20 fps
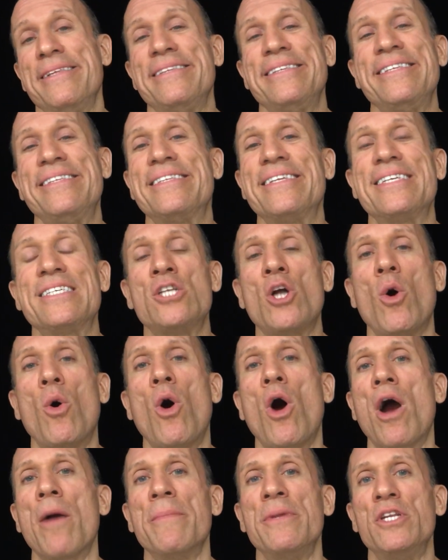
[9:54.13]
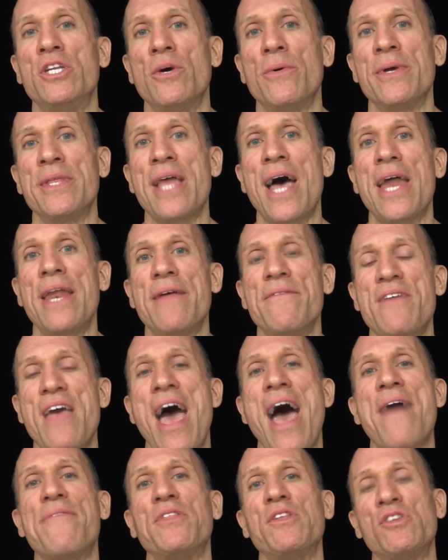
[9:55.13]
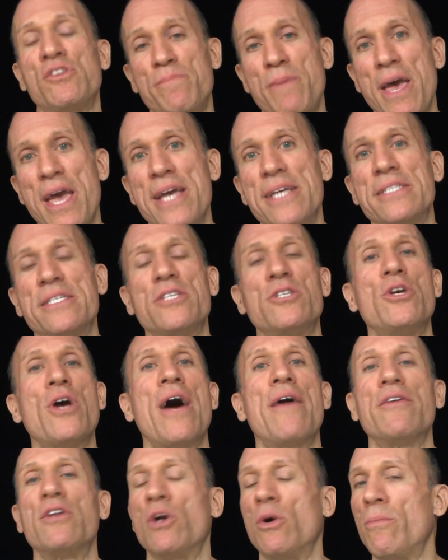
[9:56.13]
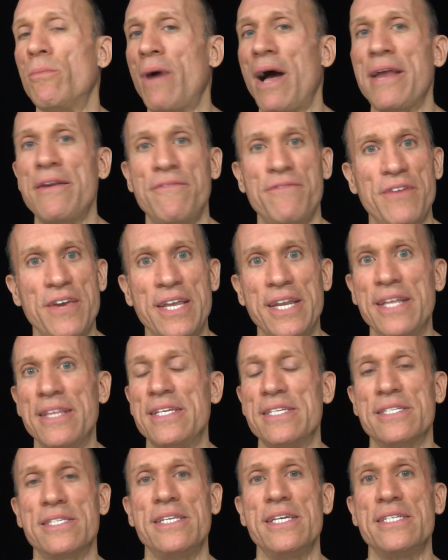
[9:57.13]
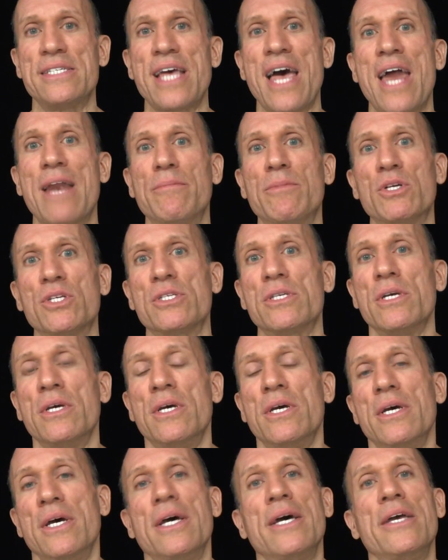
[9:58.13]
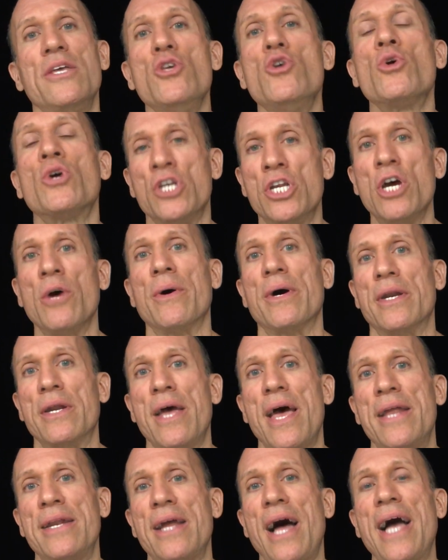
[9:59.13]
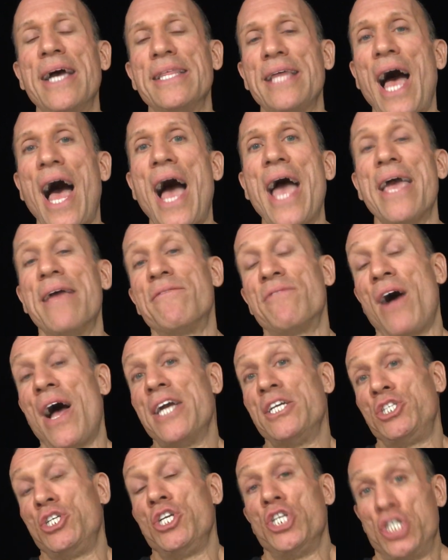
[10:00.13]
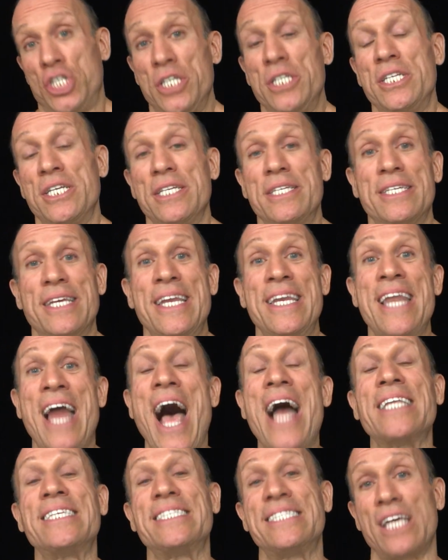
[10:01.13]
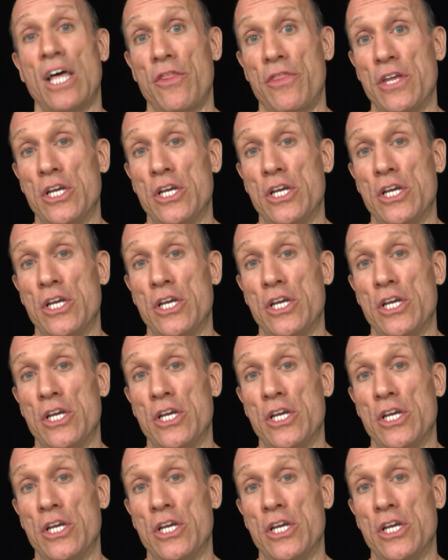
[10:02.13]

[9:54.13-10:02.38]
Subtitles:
there's no harm in doing that if you have the space and you don't mind feeding these animals. you can do it. And I advise you to not sell things